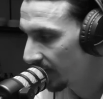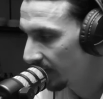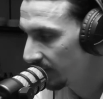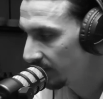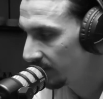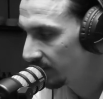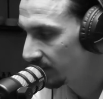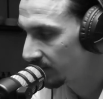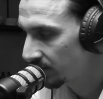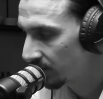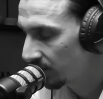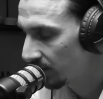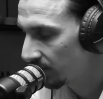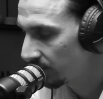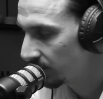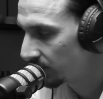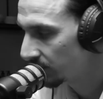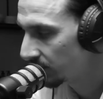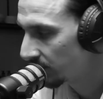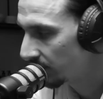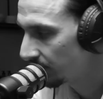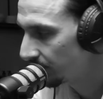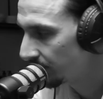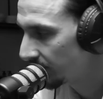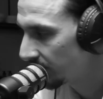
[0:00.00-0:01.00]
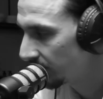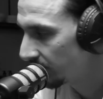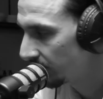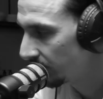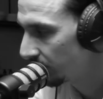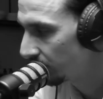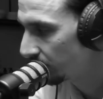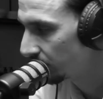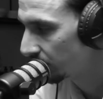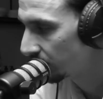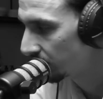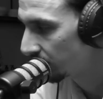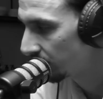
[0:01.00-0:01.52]
discover something
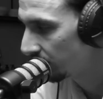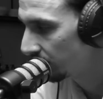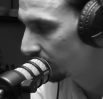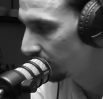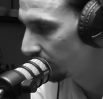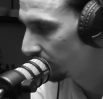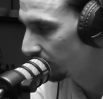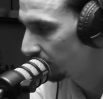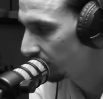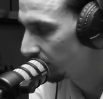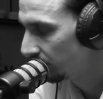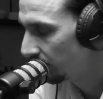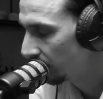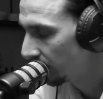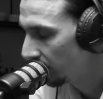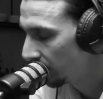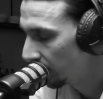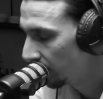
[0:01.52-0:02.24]
new. So,